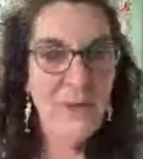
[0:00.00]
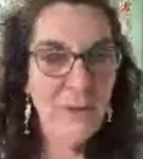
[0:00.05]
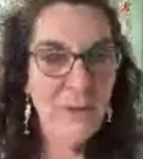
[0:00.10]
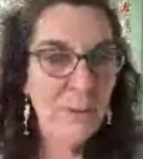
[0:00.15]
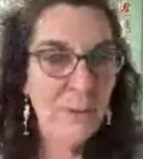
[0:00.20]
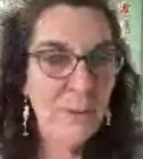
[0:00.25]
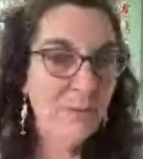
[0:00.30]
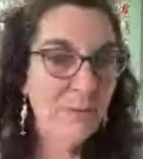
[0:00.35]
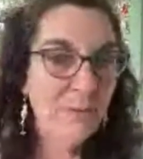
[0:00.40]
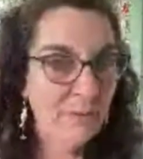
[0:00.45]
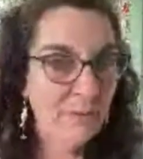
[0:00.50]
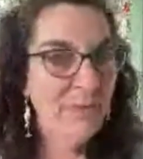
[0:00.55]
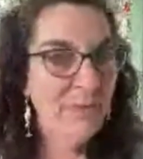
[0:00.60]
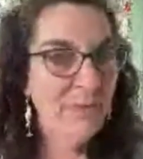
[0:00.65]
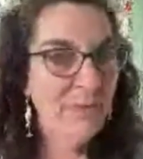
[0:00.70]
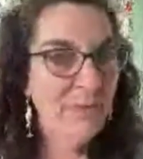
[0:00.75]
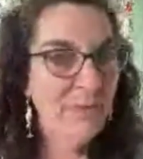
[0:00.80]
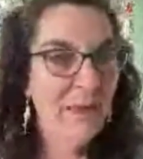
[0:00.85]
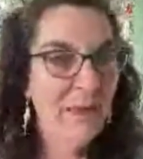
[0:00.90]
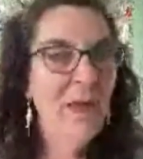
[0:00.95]
But I did
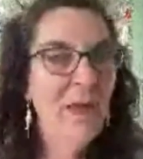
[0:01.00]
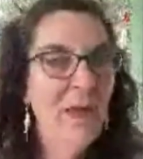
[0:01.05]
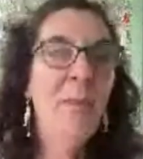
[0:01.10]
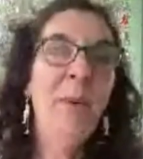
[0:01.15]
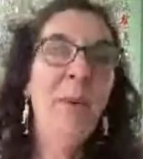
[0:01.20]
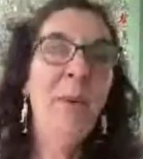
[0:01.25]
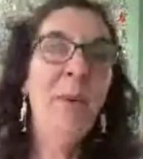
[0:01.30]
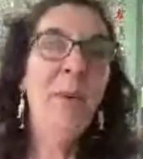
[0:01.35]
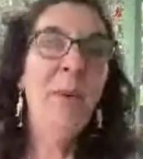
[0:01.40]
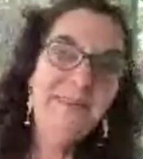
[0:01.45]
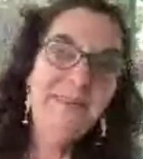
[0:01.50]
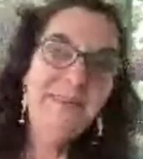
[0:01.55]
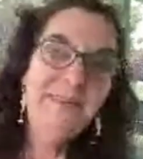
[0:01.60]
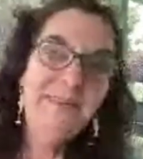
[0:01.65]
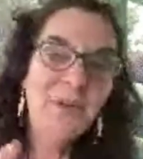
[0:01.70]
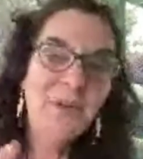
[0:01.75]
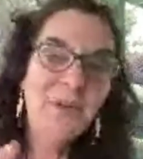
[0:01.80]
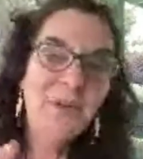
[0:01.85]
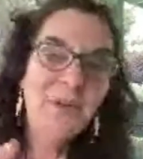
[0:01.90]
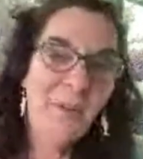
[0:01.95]
try to buy some
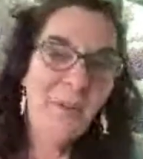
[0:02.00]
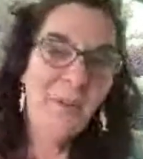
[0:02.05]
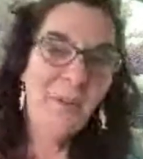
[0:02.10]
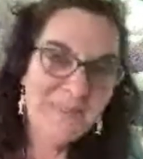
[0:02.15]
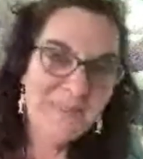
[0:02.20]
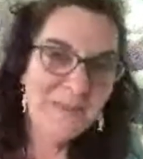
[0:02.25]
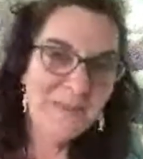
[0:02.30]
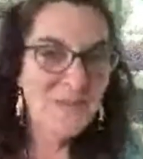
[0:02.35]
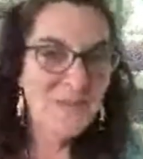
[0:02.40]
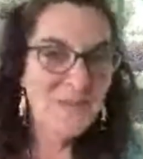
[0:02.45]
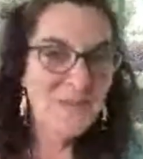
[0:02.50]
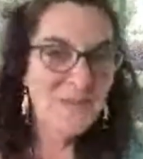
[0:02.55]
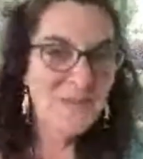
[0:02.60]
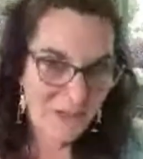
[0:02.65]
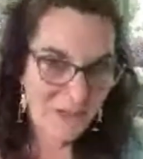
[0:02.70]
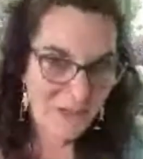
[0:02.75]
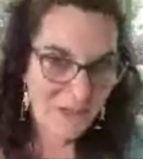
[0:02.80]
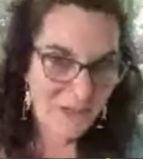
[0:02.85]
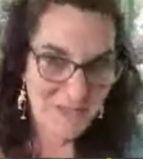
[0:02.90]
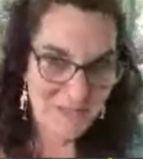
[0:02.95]
syringes on this
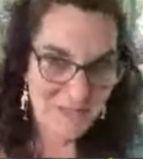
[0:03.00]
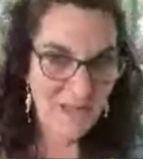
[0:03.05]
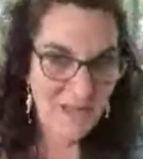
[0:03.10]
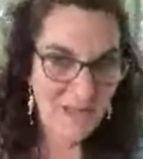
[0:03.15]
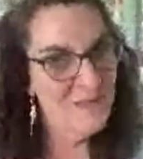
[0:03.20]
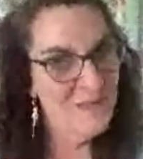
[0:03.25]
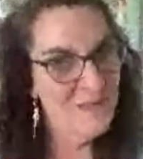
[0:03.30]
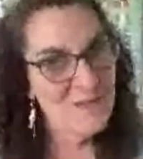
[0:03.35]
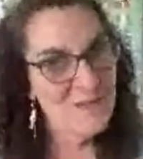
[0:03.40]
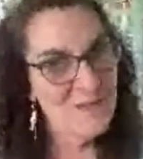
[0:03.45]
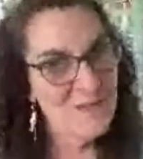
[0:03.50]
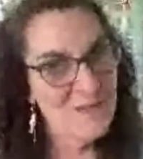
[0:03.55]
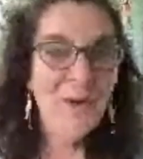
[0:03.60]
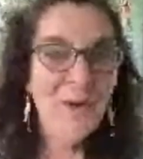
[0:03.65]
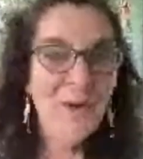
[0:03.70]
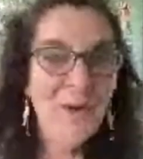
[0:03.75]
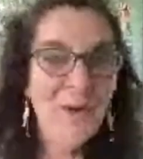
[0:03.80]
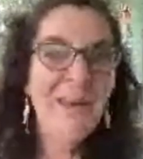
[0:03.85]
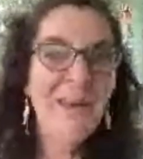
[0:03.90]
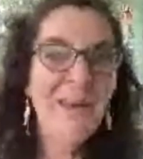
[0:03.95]
freaking website
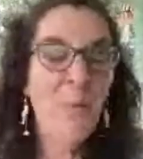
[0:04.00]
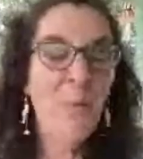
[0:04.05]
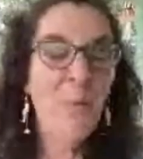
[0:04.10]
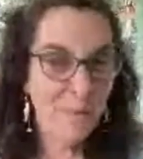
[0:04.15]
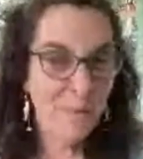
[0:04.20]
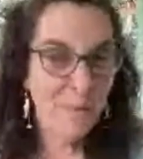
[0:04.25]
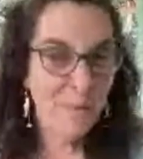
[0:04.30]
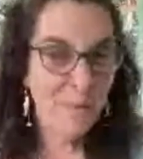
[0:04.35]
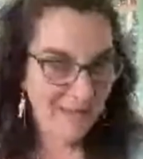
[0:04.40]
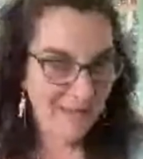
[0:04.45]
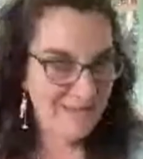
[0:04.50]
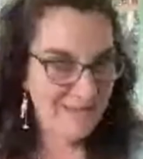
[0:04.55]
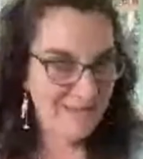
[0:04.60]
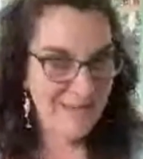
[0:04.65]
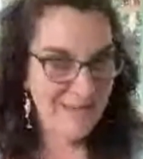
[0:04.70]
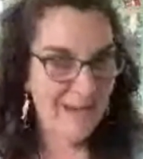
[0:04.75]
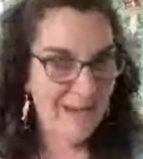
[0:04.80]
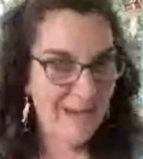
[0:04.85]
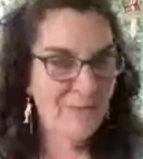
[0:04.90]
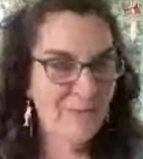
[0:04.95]
today for healthcare
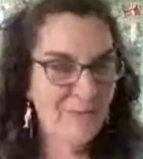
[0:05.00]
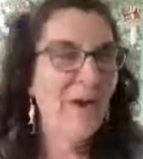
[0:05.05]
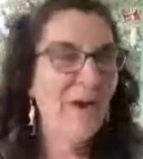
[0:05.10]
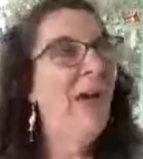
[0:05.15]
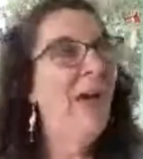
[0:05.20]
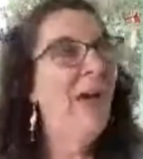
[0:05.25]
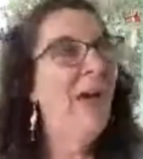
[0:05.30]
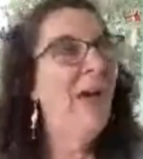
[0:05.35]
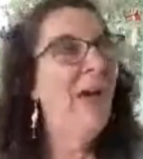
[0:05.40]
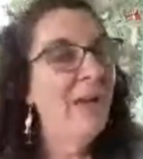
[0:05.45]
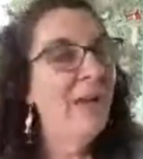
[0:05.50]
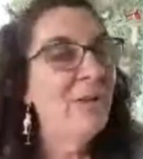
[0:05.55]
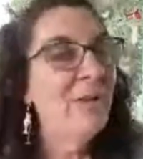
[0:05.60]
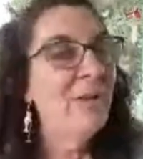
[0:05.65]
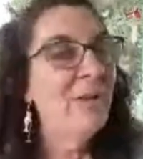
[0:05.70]
logistics.